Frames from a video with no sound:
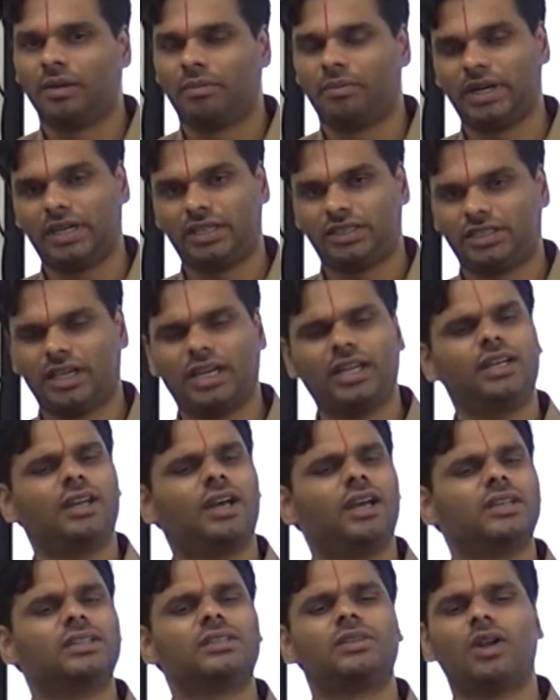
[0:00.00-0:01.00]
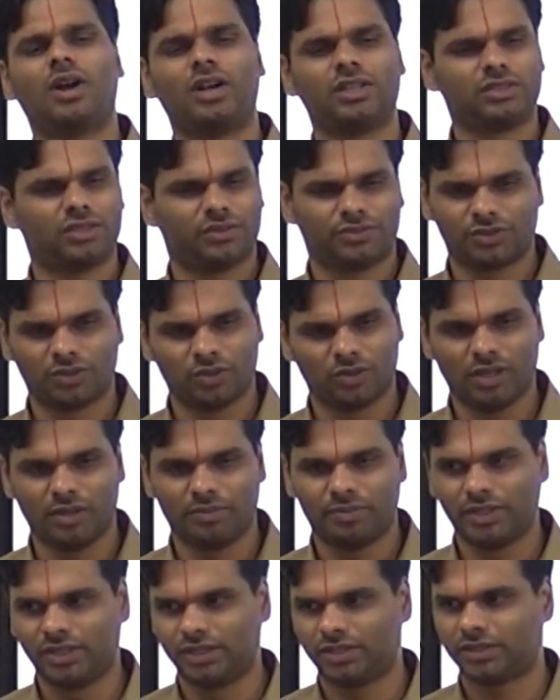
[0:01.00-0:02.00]
but China has lots of snow
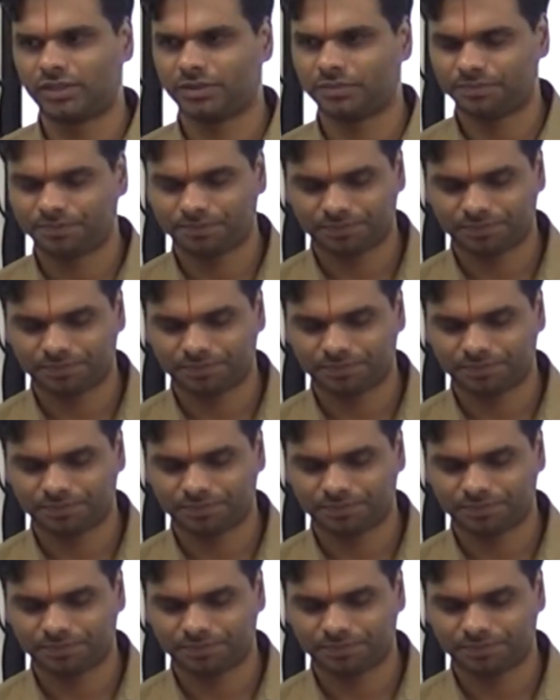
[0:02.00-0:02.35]
leopards.